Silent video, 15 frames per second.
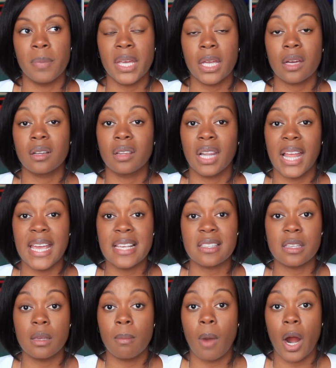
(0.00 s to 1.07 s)
being a
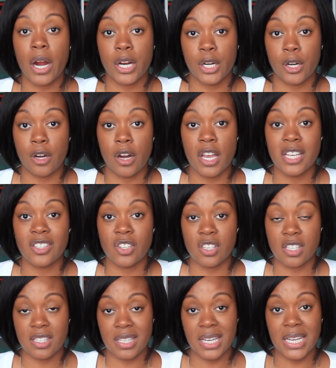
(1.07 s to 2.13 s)
lazy marketer and
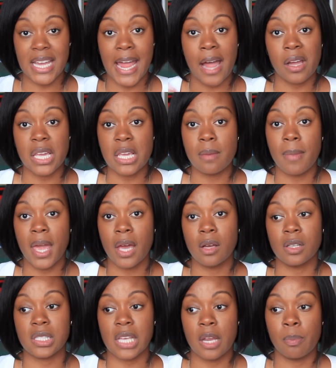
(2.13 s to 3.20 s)
just sending out
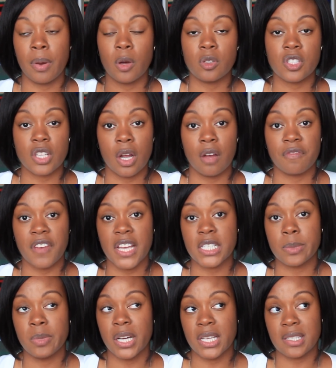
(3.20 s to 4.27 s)
emails and posting on
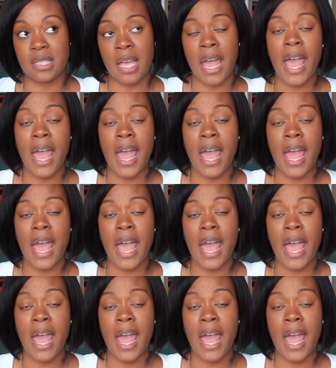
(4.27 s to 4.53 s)
Facebook and say,